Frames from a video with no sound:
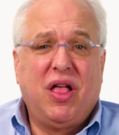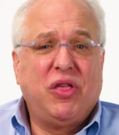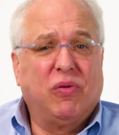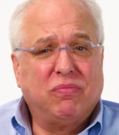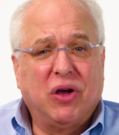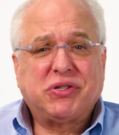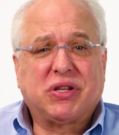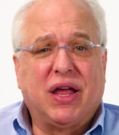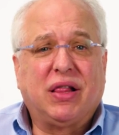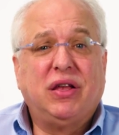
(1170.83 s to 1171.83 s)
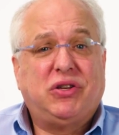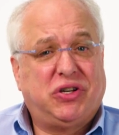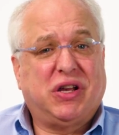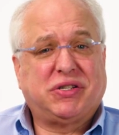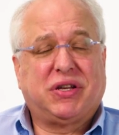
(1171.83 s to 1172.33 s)
you'll most likely
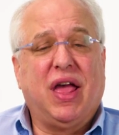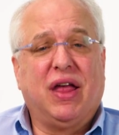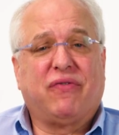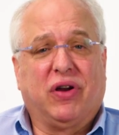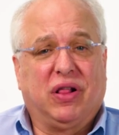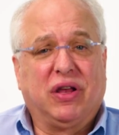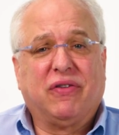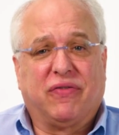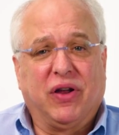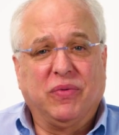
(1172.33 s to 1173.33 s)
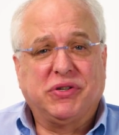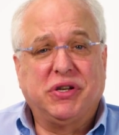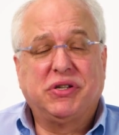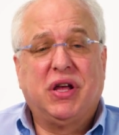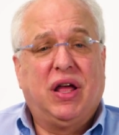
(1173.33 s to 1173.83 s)
just scan for clear
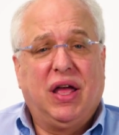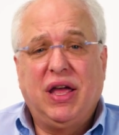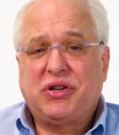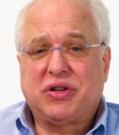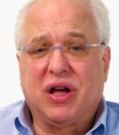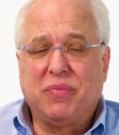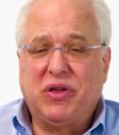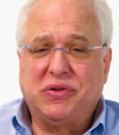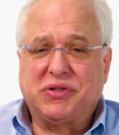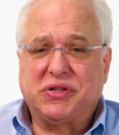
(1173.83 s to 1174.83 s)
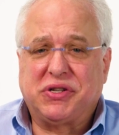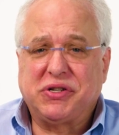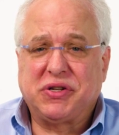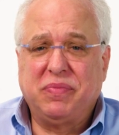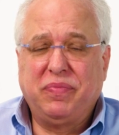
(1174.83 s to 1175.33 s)
frequencies each time you use the
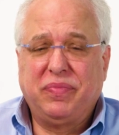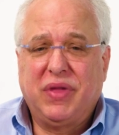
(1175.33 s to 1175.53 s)
system,